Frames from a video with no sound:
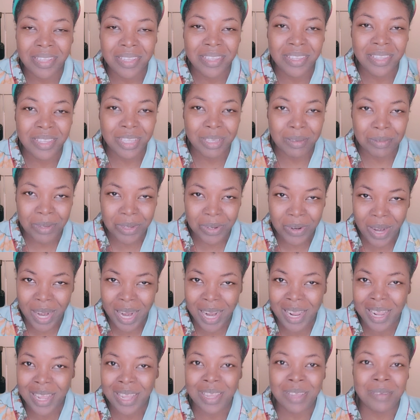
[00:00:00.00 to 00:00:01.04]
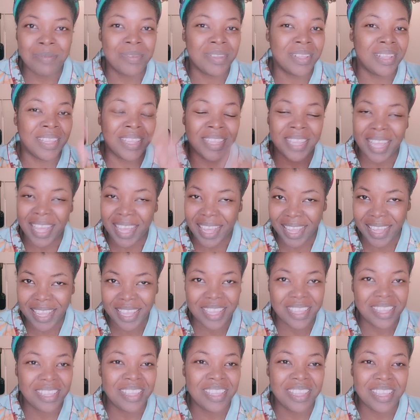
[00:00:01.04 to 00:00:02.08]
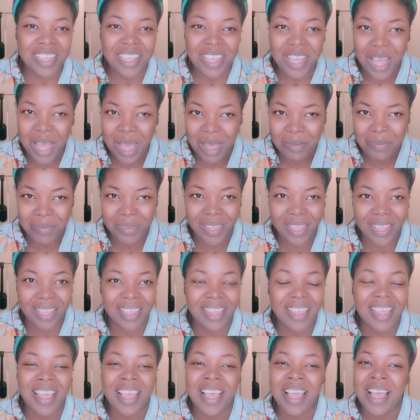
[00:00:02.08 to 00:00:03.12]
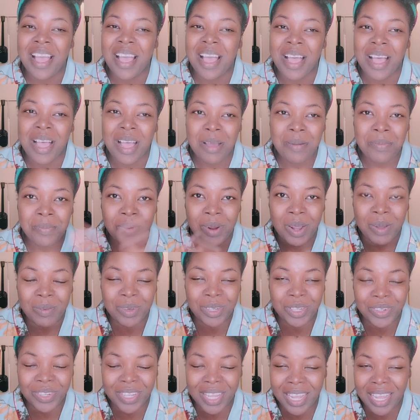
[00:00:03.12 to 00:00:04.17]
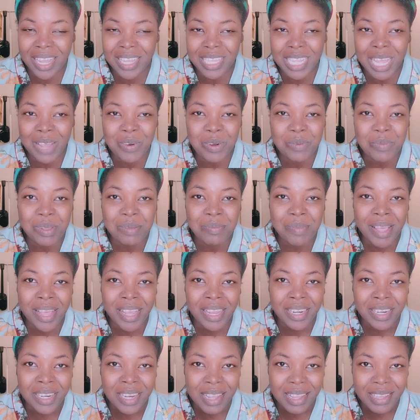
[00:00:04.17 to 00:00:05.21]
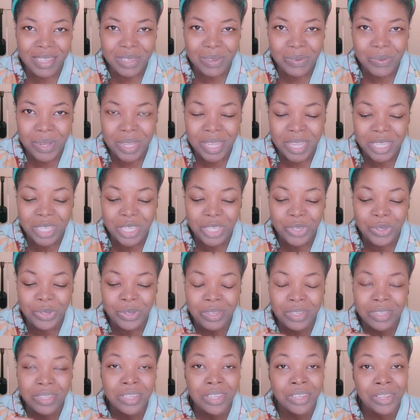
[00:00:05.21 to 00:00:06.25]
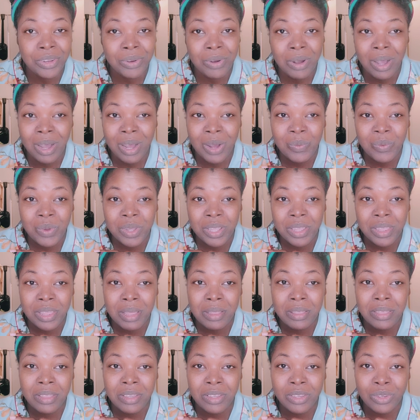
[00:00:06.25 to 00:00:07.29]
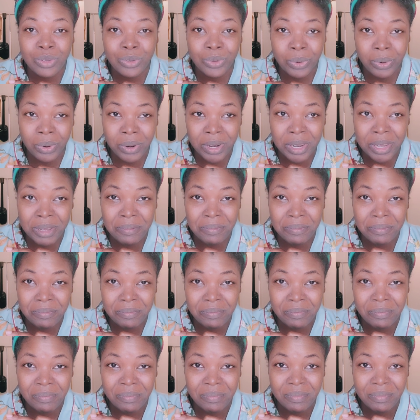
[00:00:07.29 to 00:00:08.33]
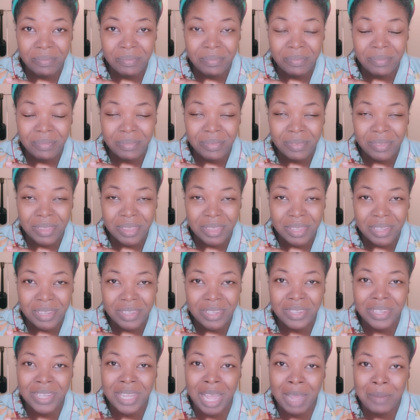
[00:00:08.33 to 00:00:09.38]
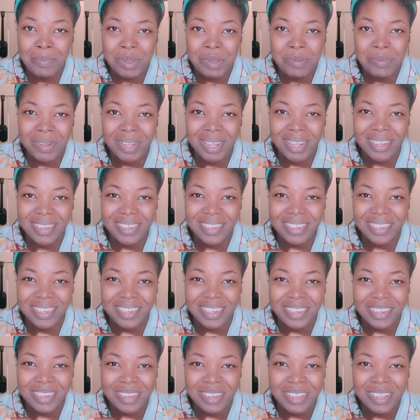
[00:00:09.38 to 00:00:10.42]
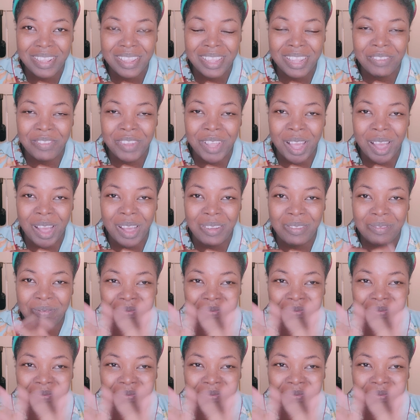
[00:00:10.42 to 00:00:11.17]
subscribe, like, comment. I promise you guys I will be back next week to continue on with the story. So y'all be blessed. Love y'all.